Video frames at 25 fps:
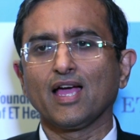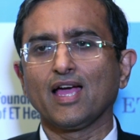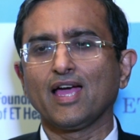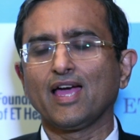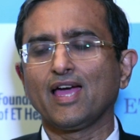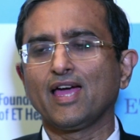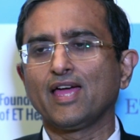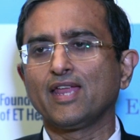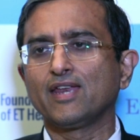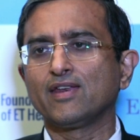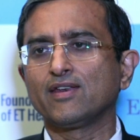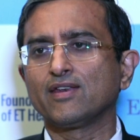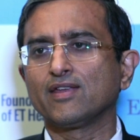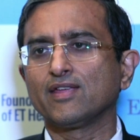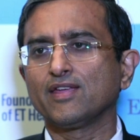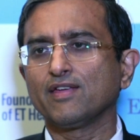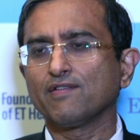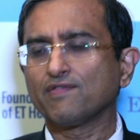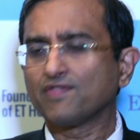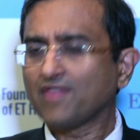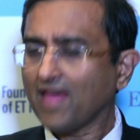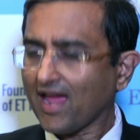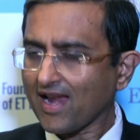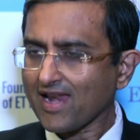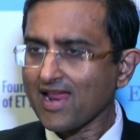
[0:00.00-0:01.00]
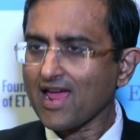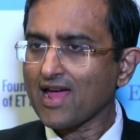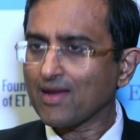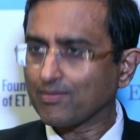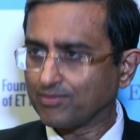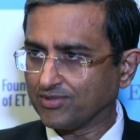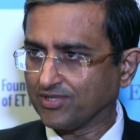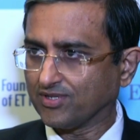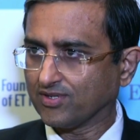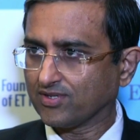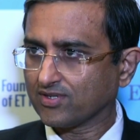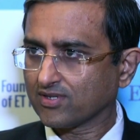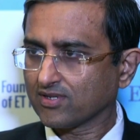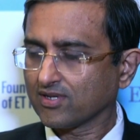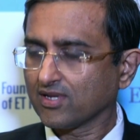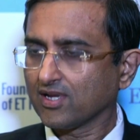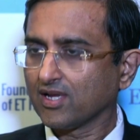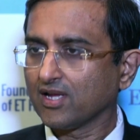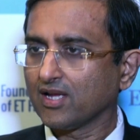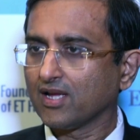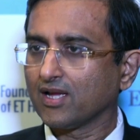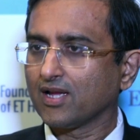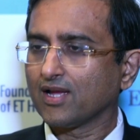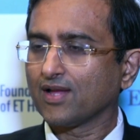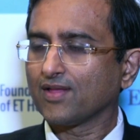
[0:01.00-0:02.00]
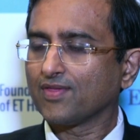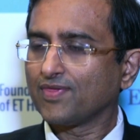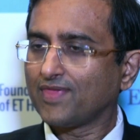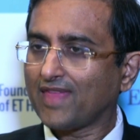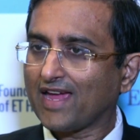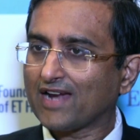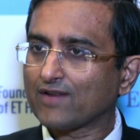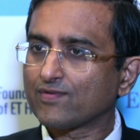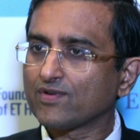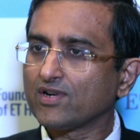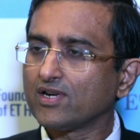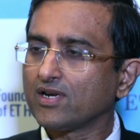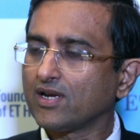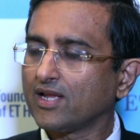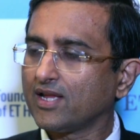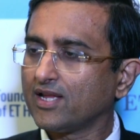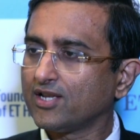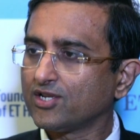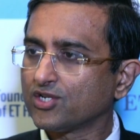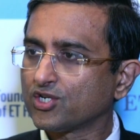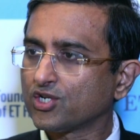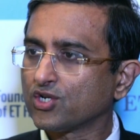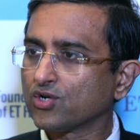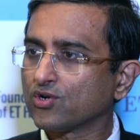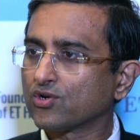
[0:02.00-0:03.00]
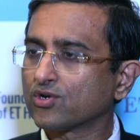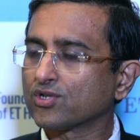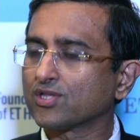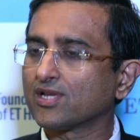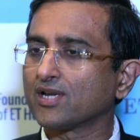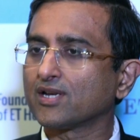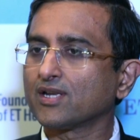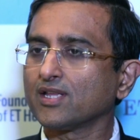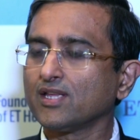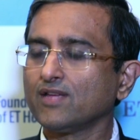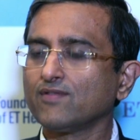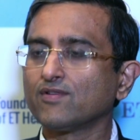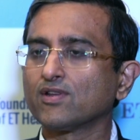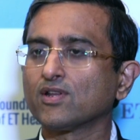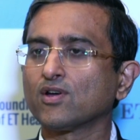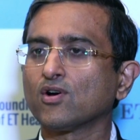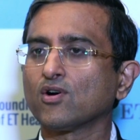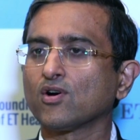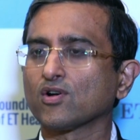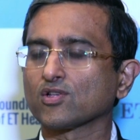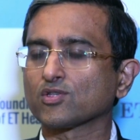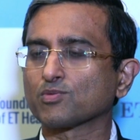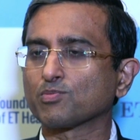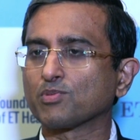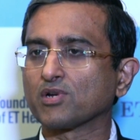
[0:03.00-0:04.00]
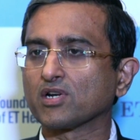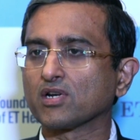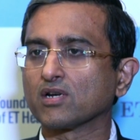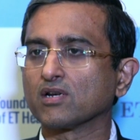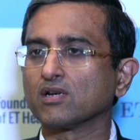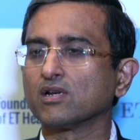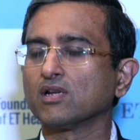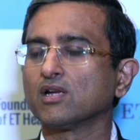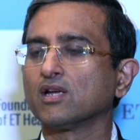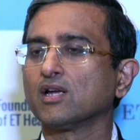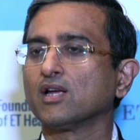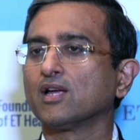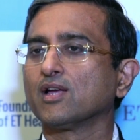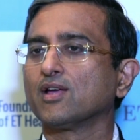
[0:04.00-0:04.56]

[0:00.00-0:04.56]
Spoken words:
And if that happens, that will ensure that even a hospital